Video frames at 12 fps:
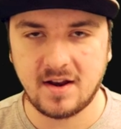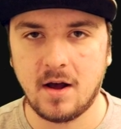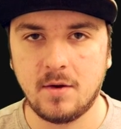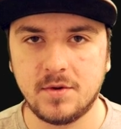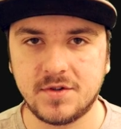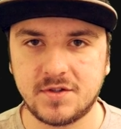and I
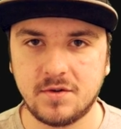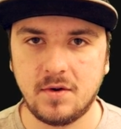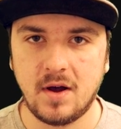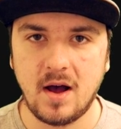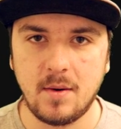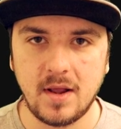will
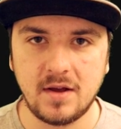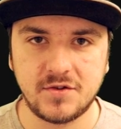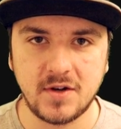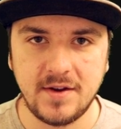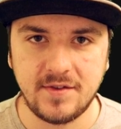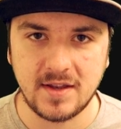also, I will
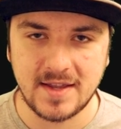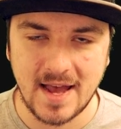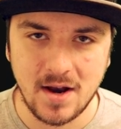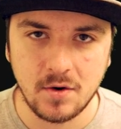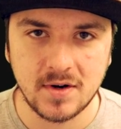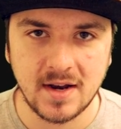also leave the
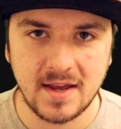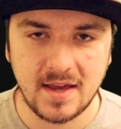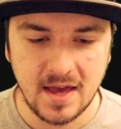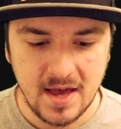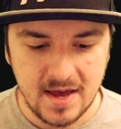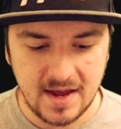download
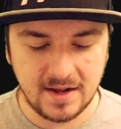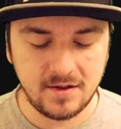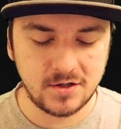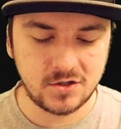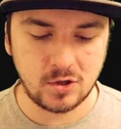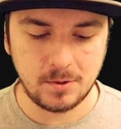link in the
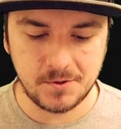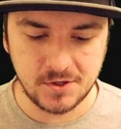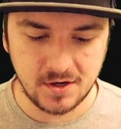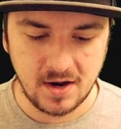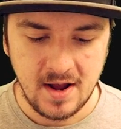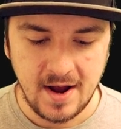
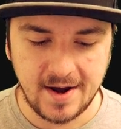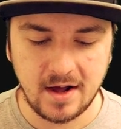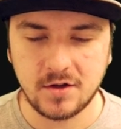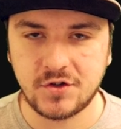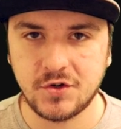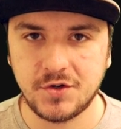description and
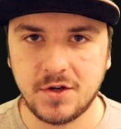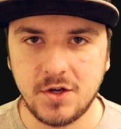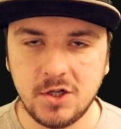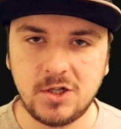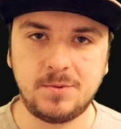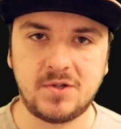also the
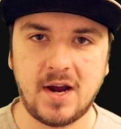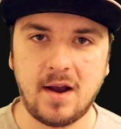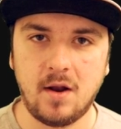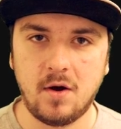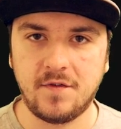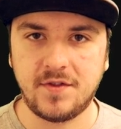YouTube
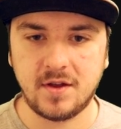channel of